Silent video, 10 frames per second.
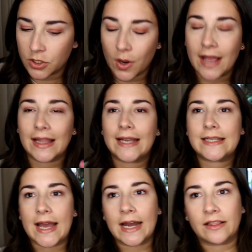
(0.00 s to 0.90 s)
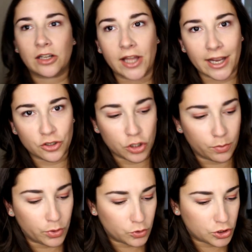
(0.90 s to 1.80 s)
So I like to add a little extra
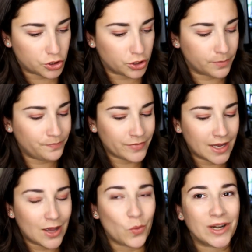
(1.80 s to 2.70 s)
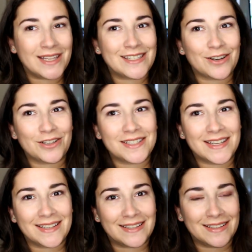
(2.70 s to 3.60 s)
booster when he starts
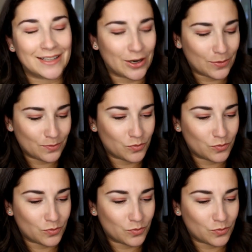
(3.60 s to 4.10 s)
getting, you know,